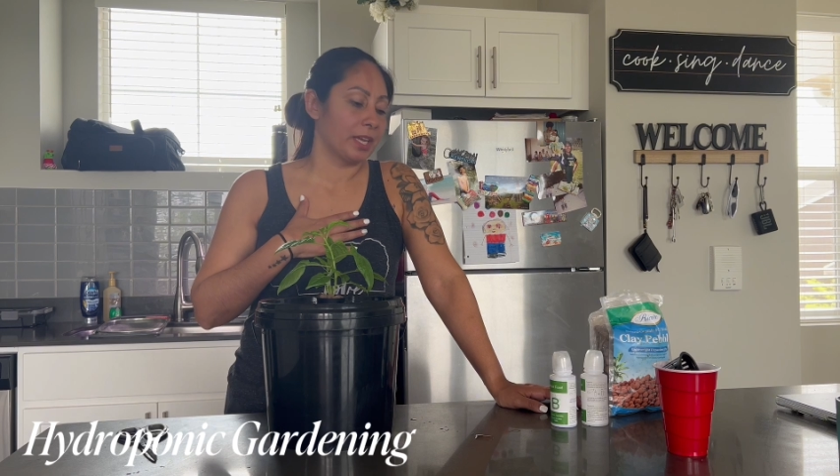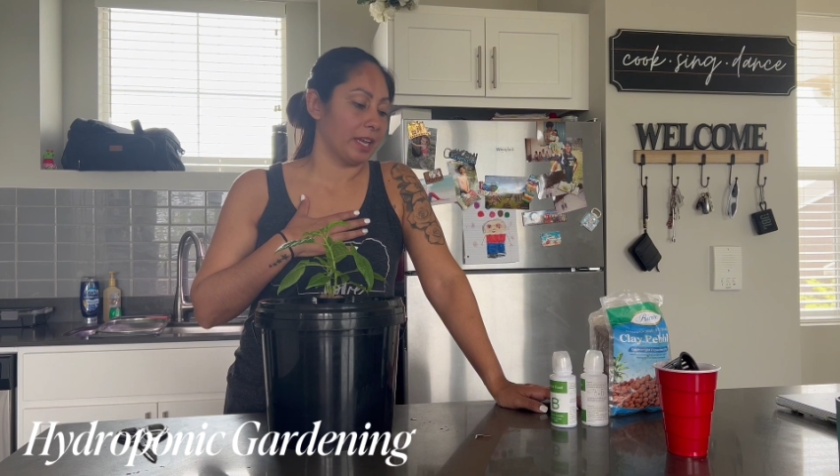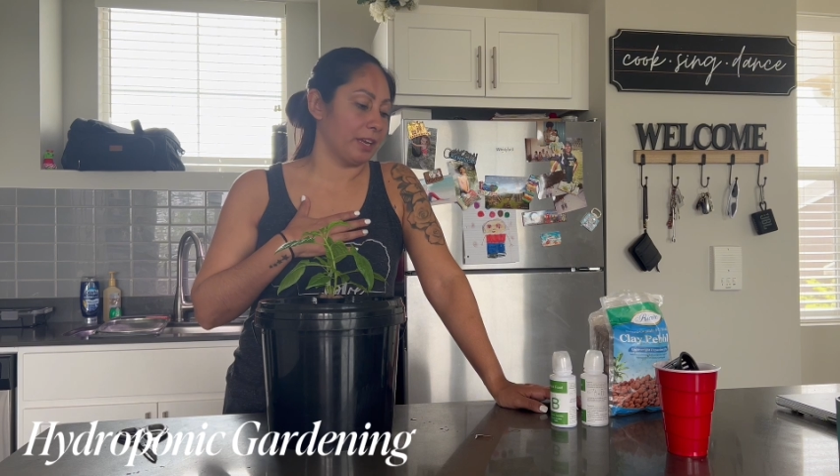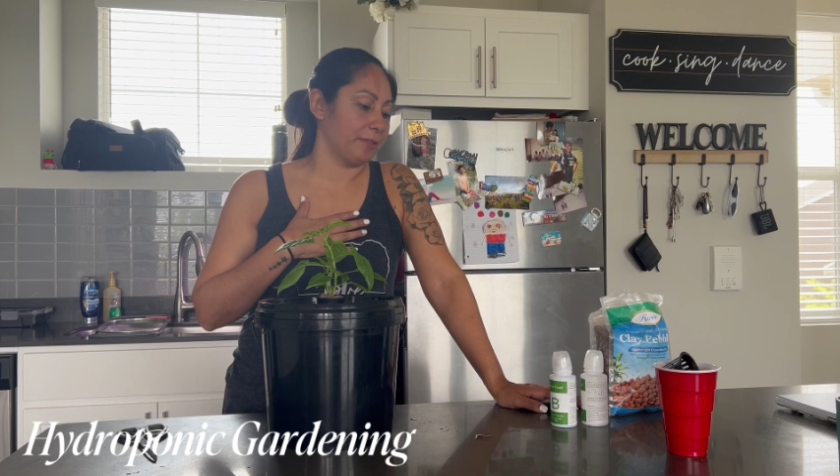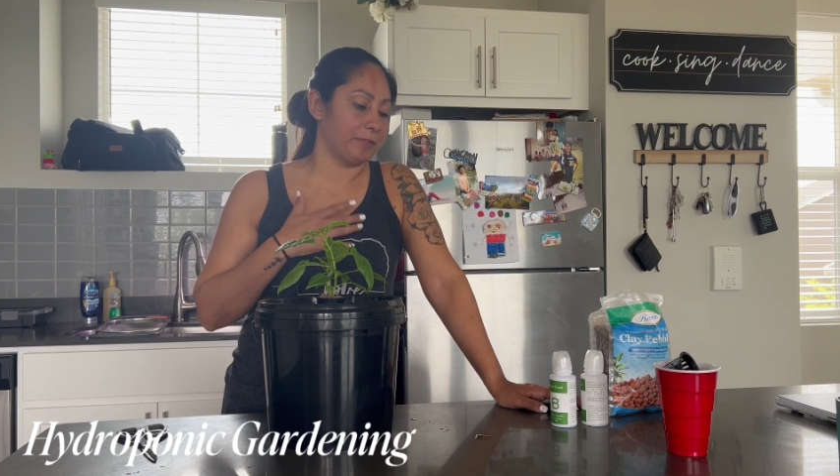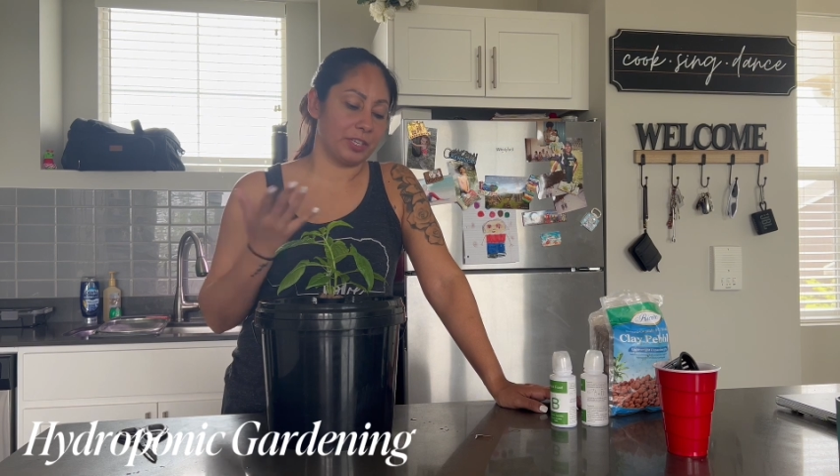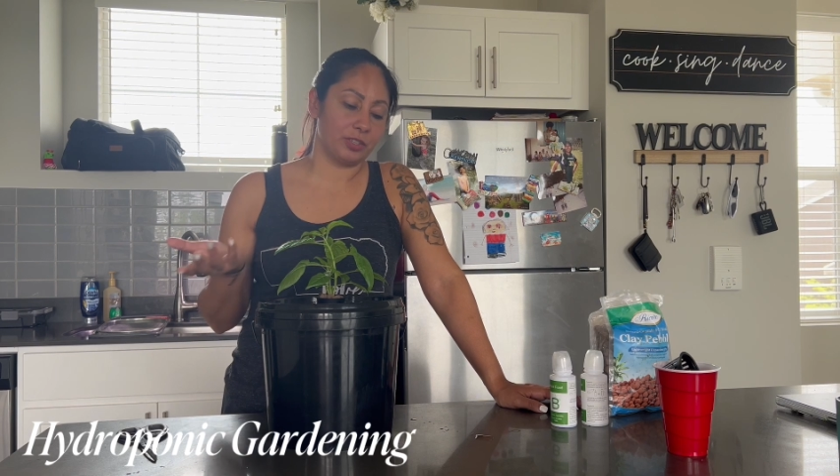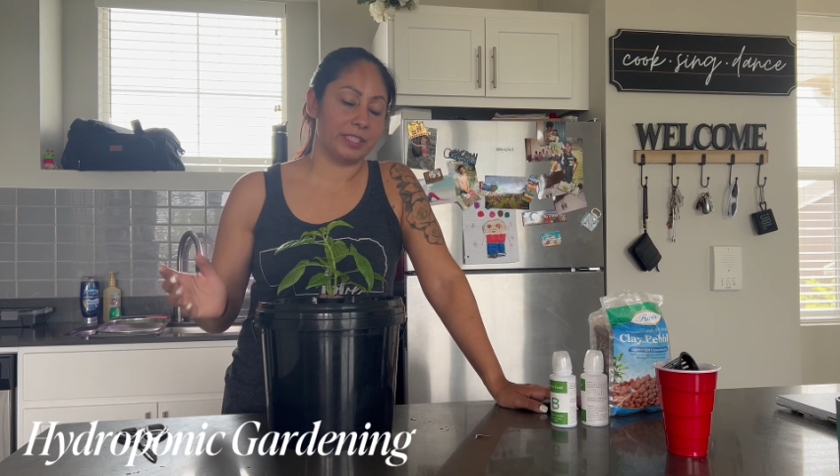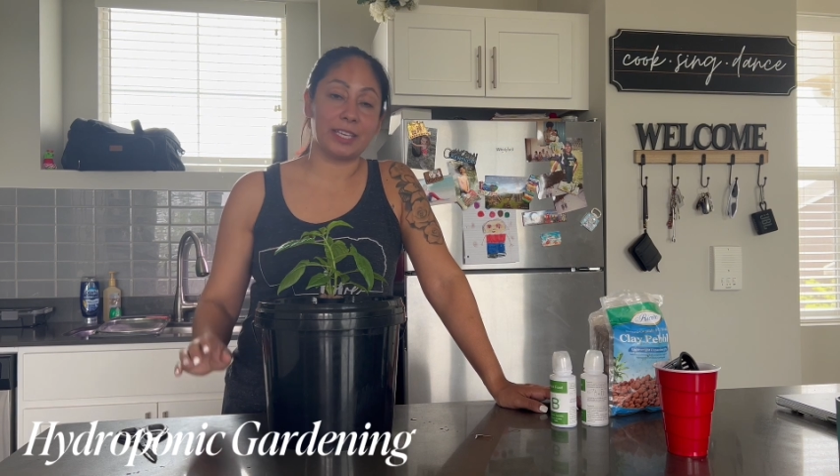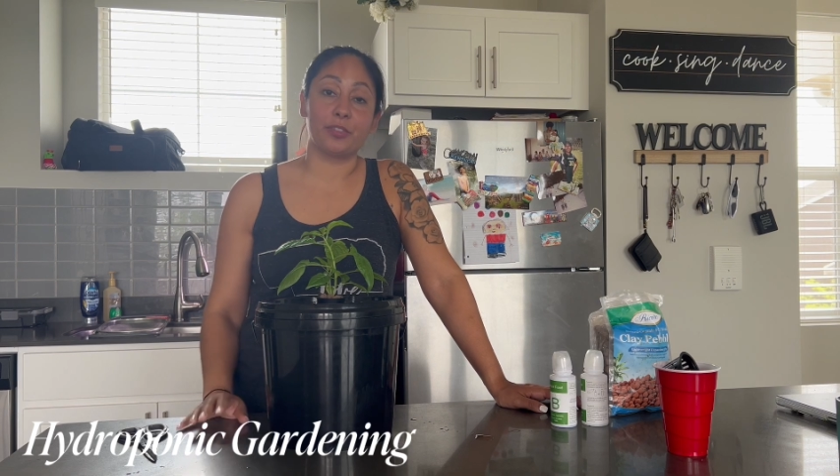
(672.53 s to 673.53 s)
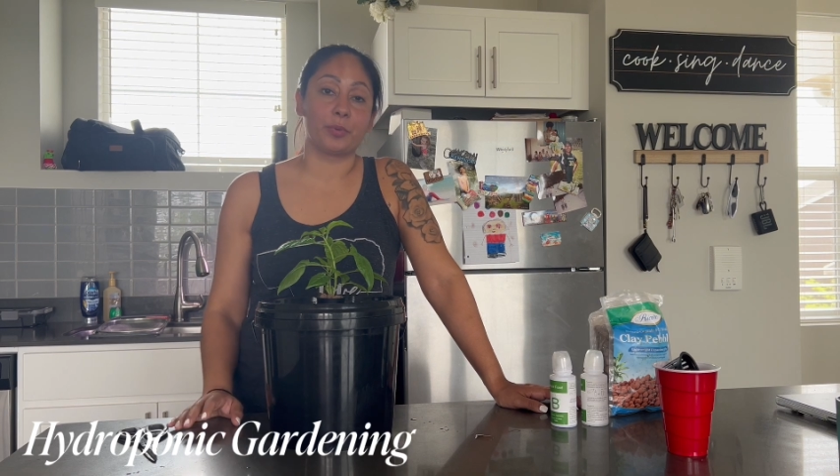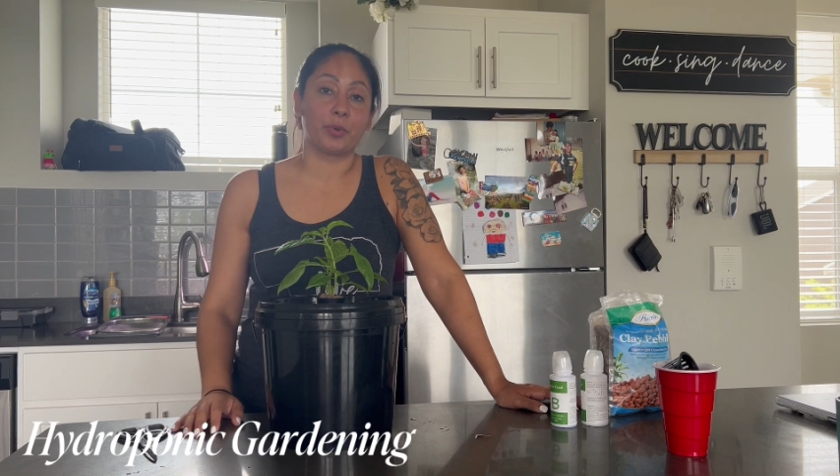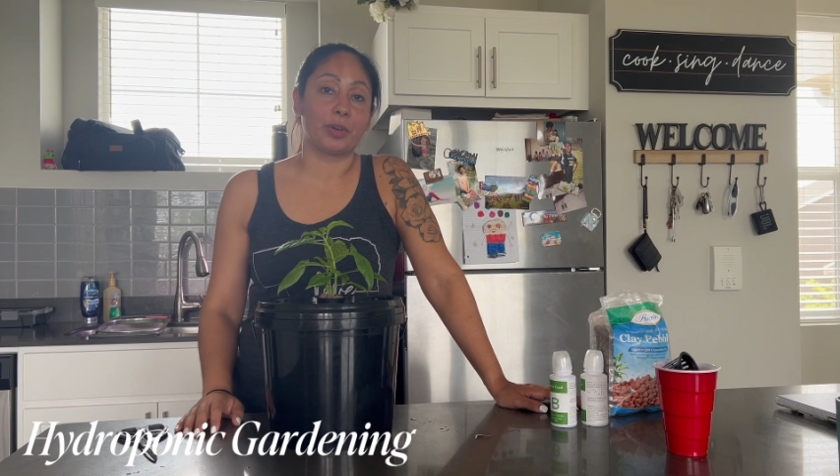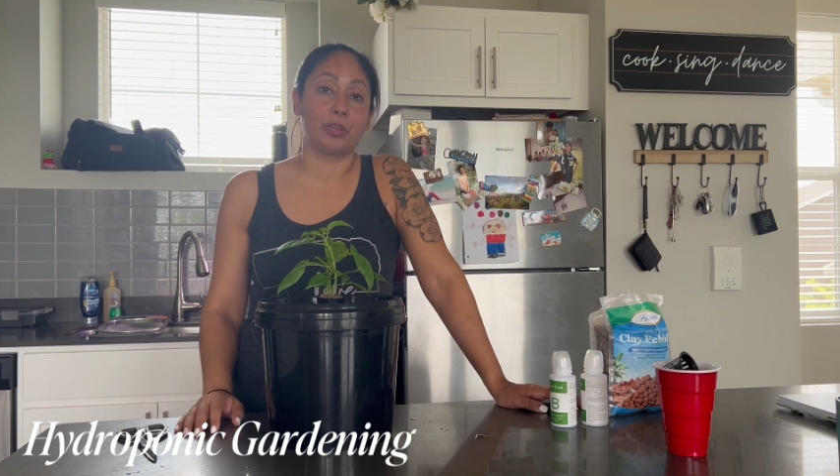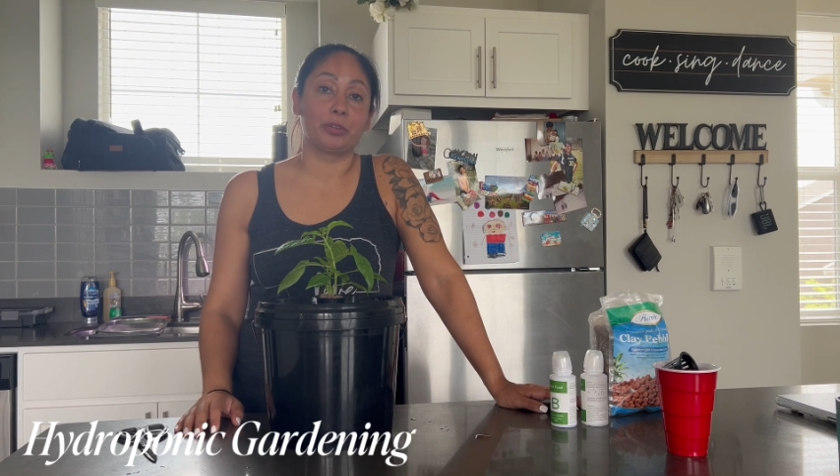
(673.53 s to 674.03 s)
and eventually down the
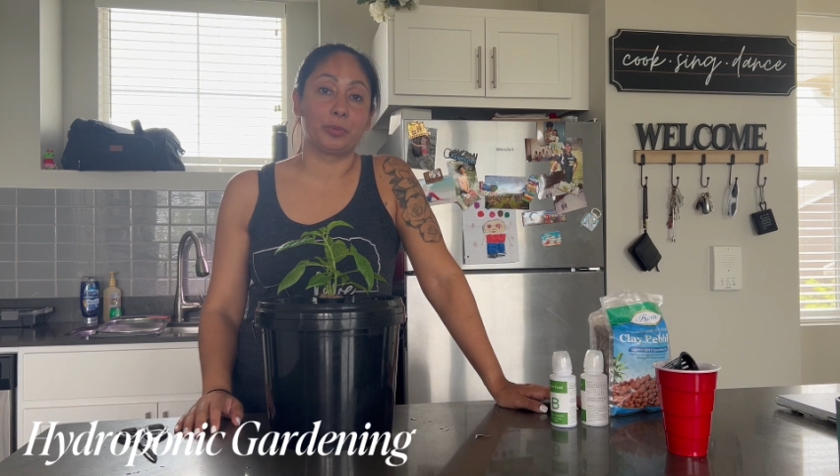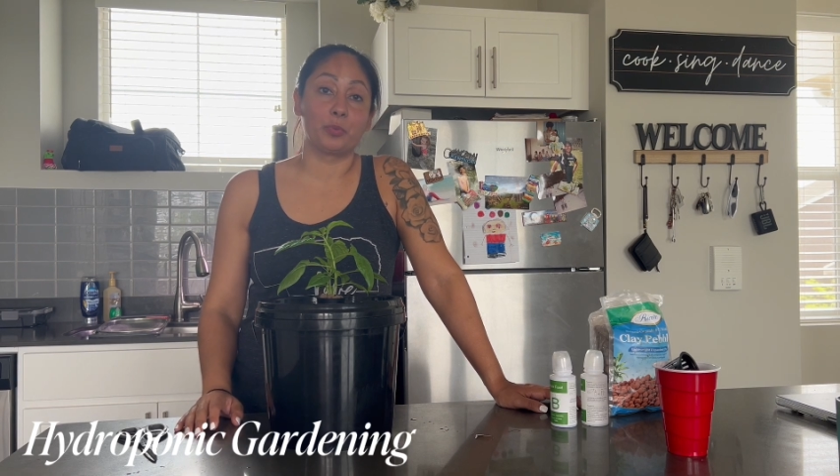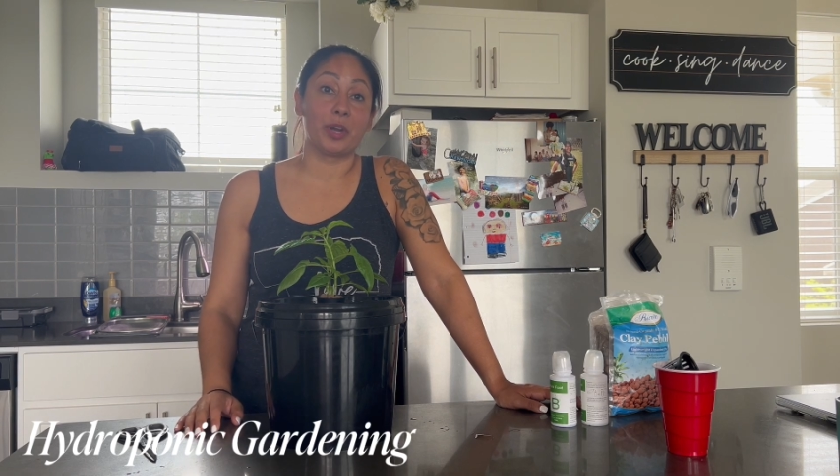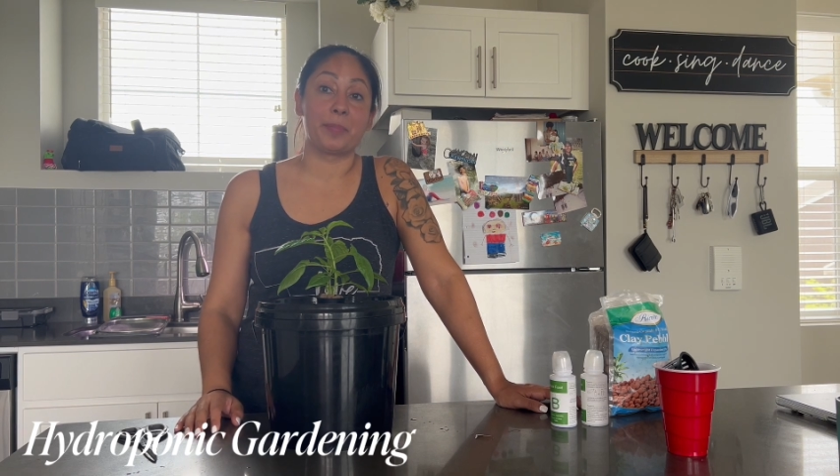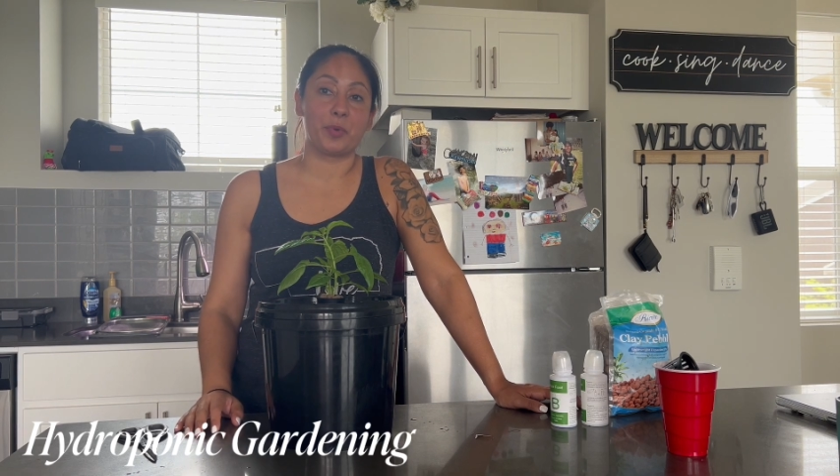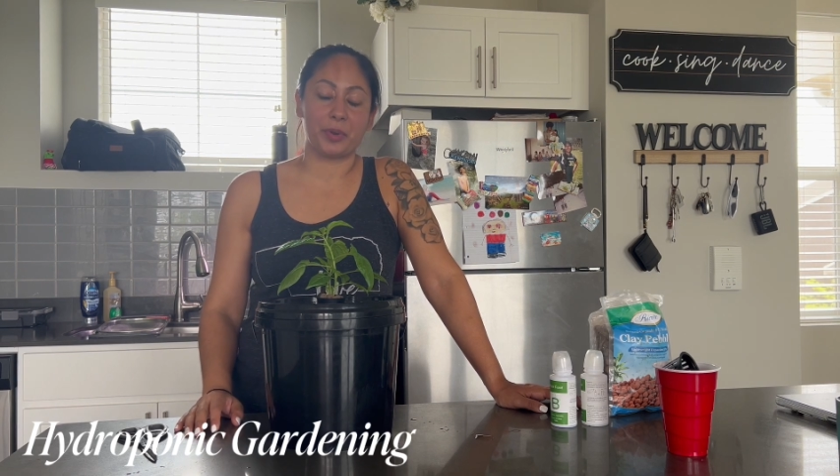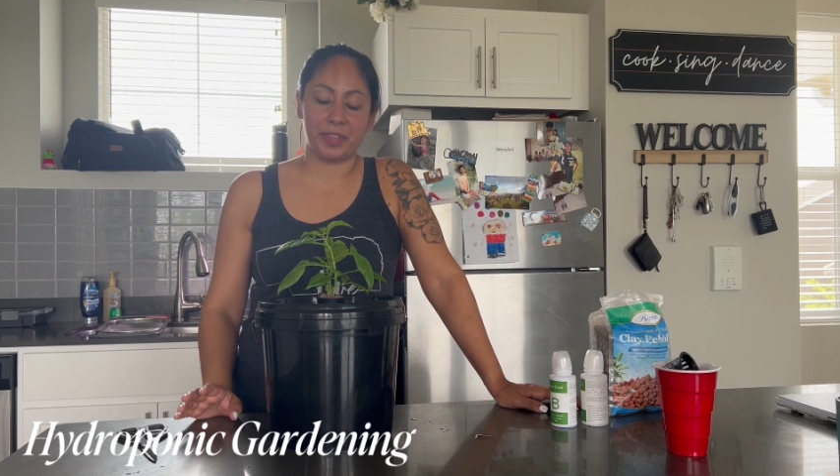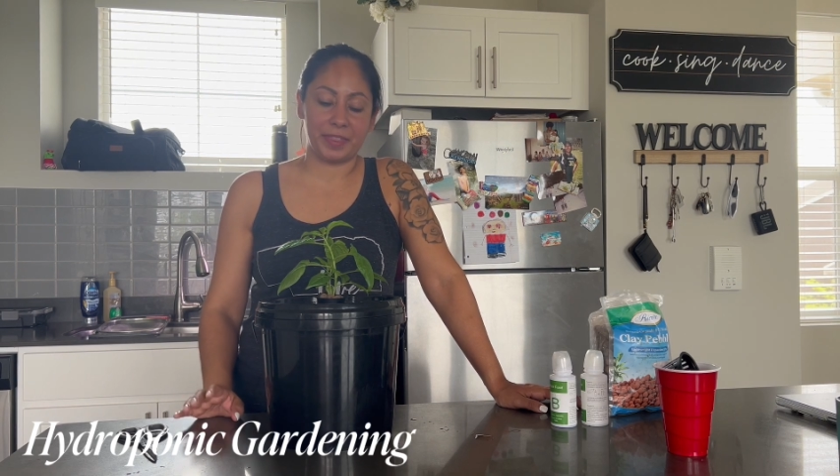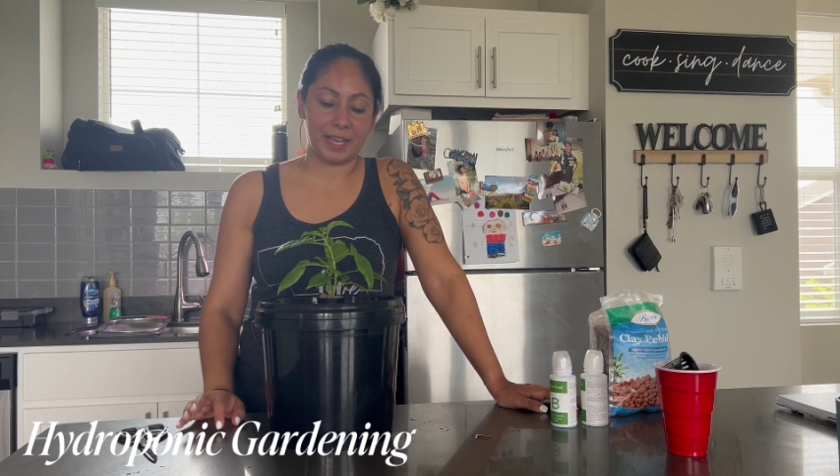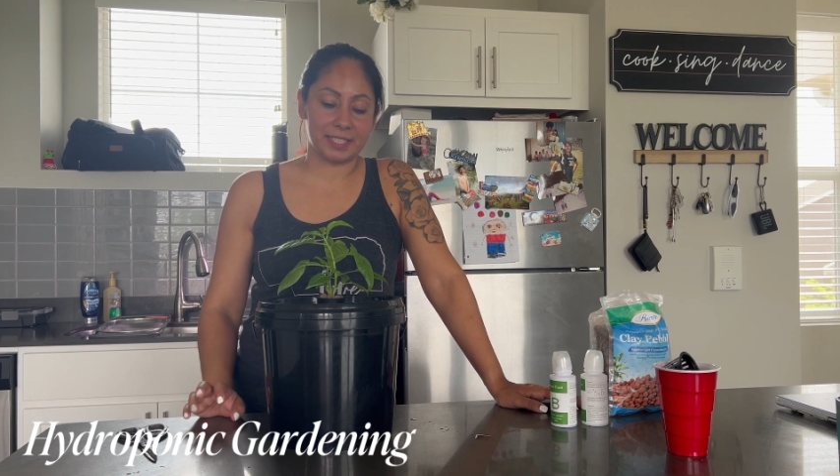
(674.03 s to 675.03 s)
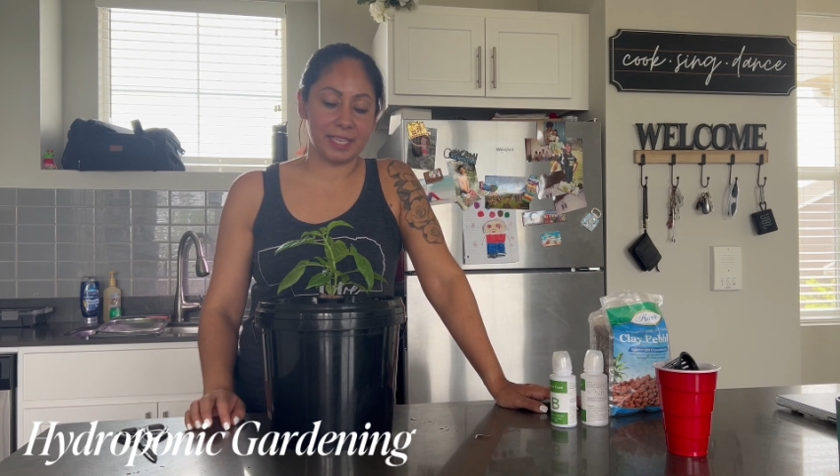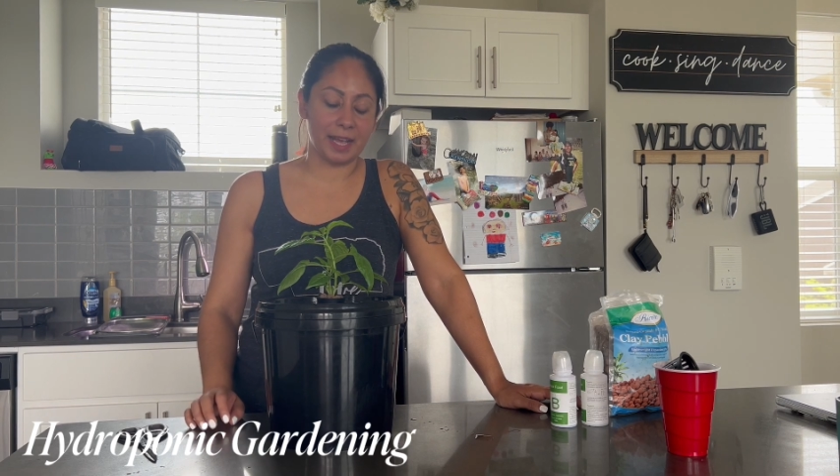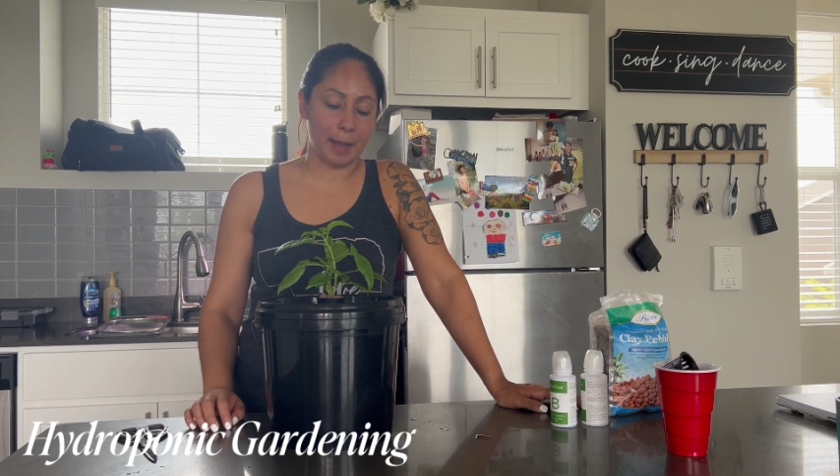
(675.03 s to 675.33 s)
road I'll learn way more than that.